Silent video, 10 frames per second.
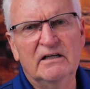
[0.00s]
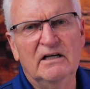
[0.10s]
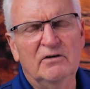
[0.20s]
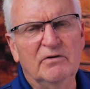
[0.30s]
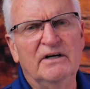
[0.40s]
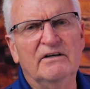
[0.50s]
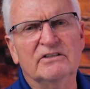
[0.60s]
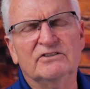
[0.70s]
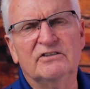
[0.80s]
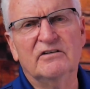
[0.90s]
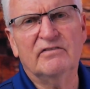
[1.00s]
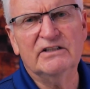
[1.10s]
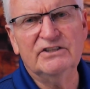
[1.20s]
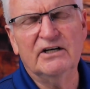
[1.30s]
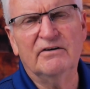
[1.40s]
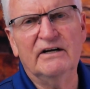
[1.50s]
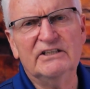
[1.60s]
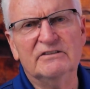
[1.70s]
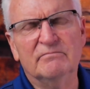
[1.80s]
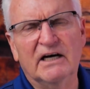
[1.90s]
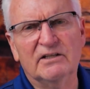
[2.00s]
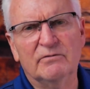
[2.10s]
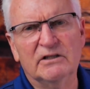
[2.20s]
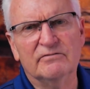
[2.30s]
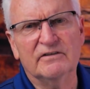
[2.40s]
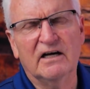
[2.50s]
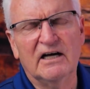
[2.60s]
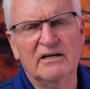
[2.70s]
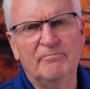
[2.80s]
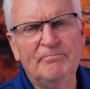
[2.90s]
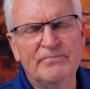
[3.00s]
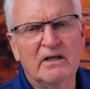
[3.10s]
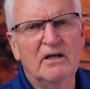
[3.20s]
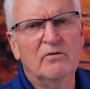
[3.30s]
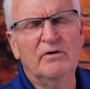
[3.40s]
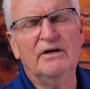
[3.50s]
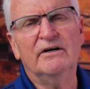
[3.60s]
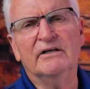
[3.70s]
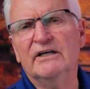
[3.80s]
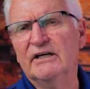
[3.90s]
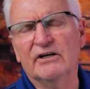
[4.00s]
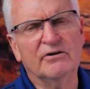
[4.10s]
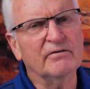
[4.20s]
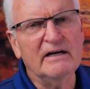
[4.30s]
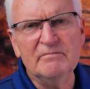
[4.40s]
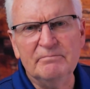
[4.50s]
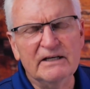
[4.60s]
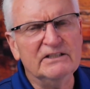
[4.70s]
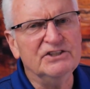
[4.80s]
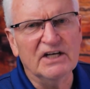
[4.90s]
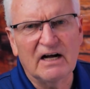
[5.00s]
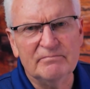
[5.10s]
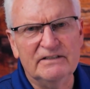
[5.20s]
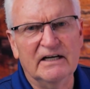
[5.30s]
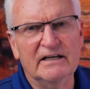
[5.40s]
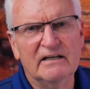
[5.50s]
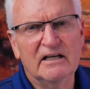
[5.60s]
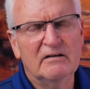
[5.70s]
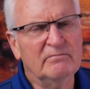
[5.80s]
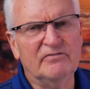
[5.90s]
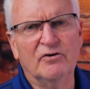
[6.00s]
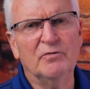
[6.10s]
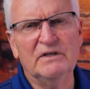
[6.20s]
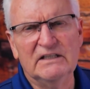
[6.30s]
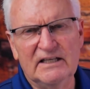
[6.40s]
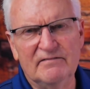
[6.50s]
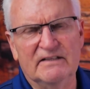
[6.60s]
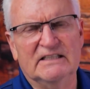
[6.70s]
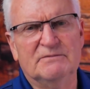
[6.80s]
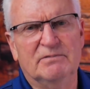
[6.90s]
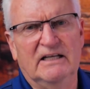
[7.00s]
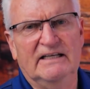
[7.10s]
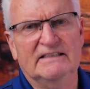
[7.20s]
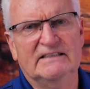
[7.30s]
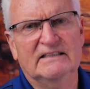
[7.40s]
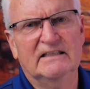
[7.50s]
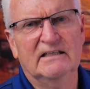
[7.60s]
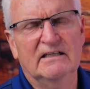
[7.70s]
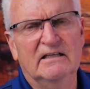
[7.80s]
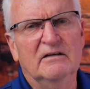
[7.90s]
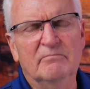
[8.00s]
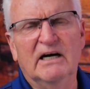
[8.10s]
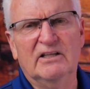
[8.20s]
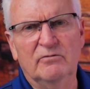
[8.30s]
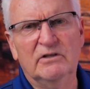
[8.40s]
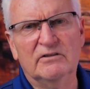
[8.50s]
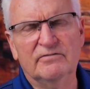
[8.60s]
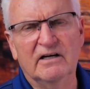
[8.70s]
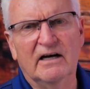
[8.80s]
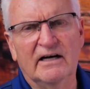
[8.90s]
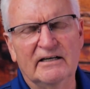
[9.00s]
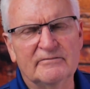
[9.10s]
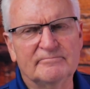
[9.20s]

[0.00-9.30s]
We're here to serve our generation by the will of God. We're here to get a great big job done before we leave this place by the will of God.